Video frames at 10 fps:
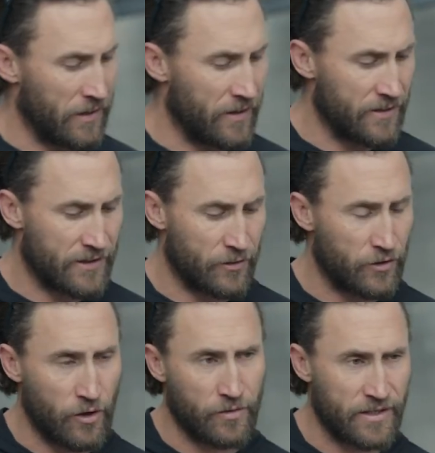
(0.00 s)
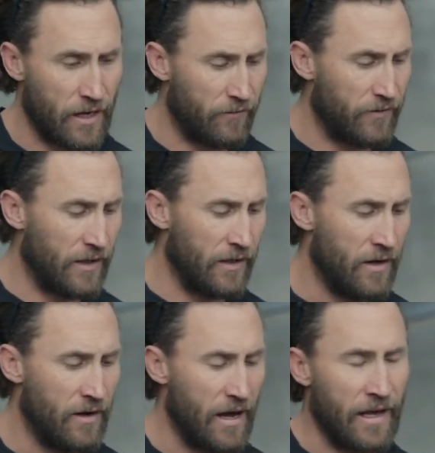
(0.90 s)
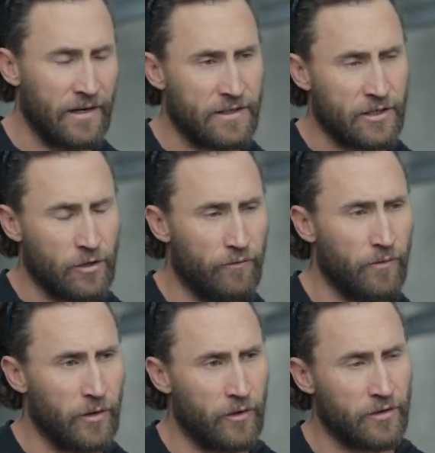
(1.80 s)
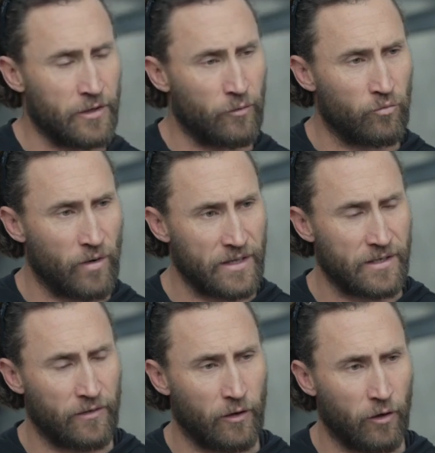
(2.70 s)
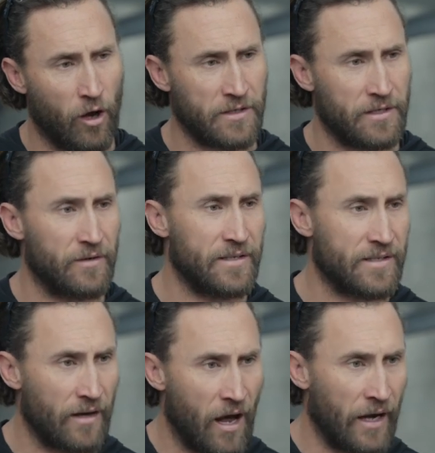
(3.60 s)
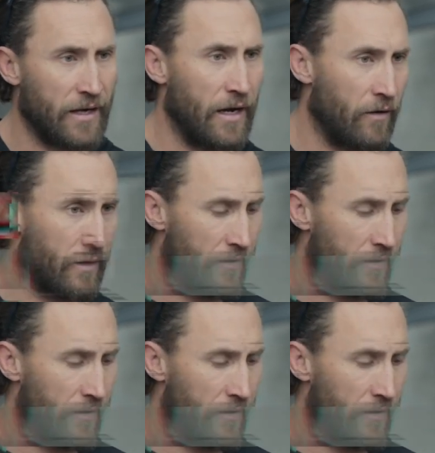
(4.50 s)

because there's no safety and it's so familiar to the rest of the Glock series that I carry.